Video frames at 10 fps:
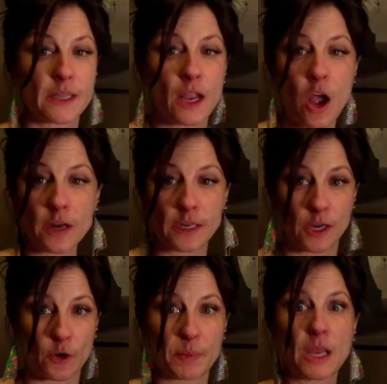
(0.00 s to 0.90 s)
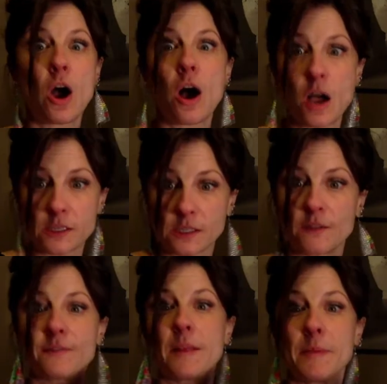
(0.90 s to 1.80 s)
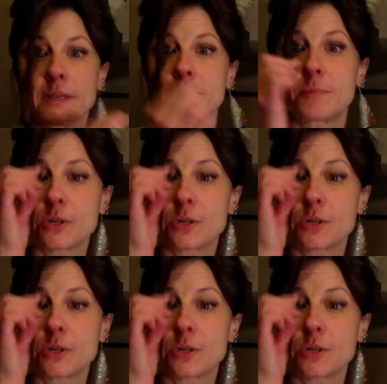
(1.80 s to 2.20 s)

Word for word: They got here because of limited,